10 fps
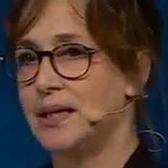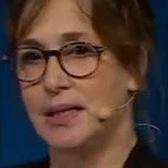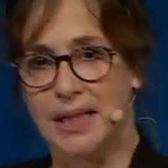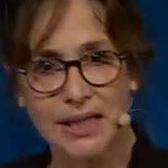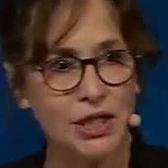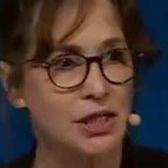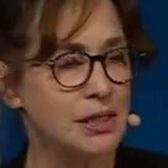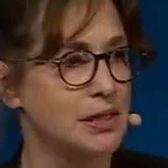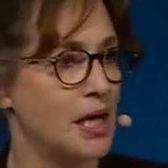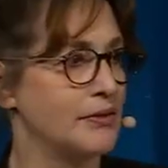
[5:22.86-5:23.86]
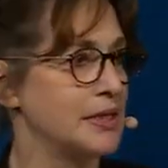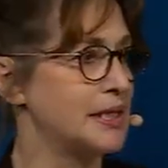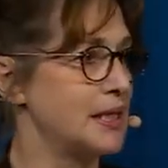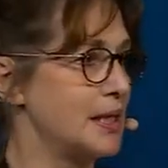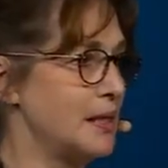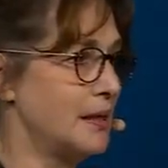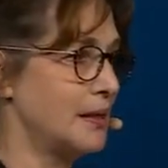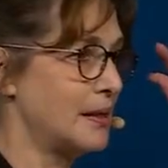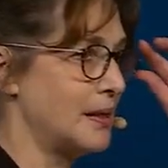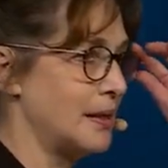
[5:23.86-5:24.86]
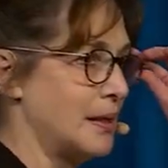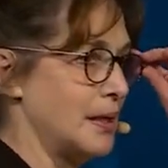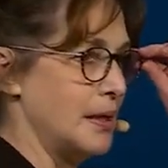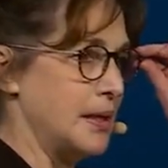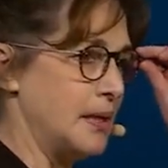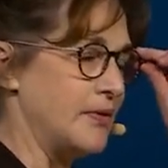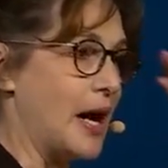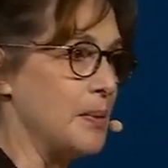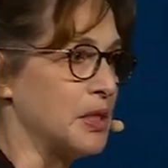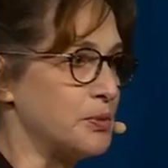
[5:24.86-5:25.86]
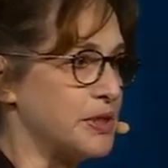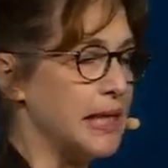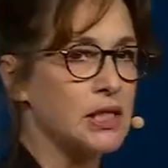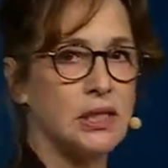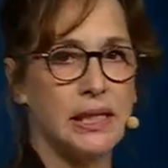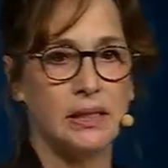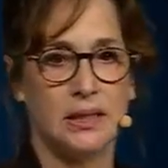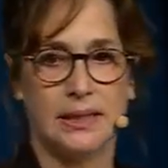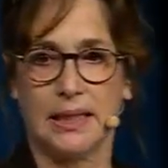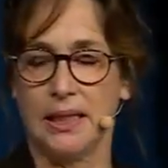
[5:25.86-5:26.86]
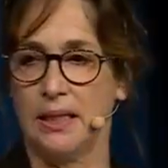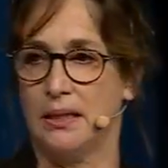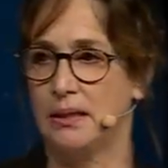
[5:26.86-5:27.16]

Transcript: the Nature Conservancy, the Environmental Protection Agency